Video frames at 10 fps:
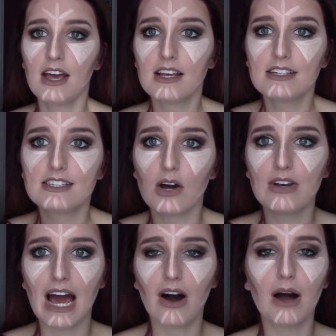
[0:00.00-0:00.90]
So
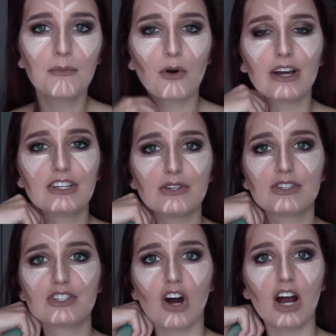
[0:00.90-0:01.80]
now I'm going to
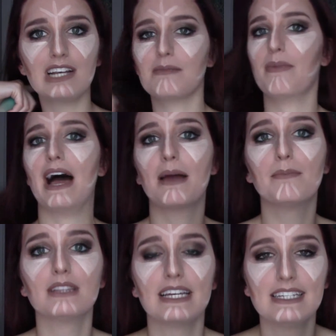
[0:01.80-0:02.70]
start by
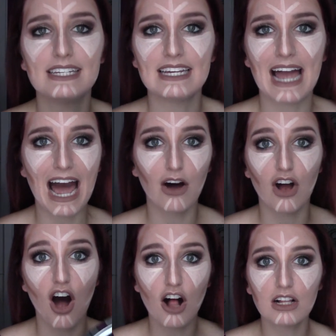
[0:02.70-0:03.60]
blending
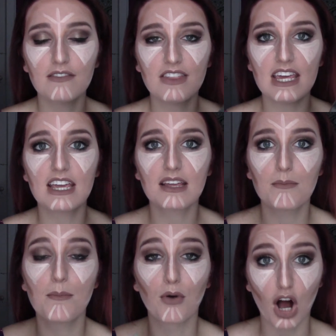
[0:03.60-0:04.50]
out all of the
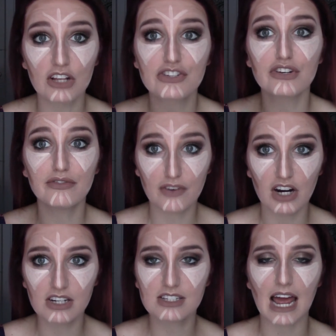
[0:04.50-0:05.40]
bronzer
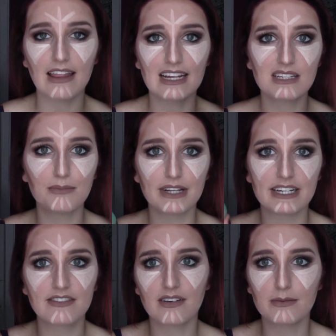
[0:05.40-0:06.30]
first. I like to
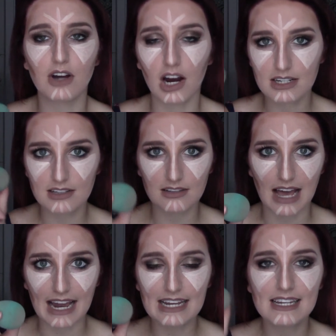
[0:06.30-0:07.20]
blend from dark to
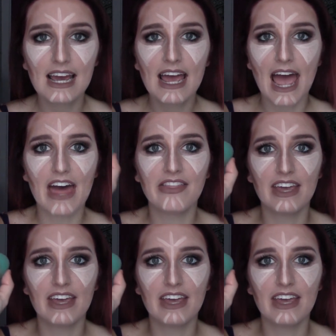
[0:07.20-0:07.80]
light and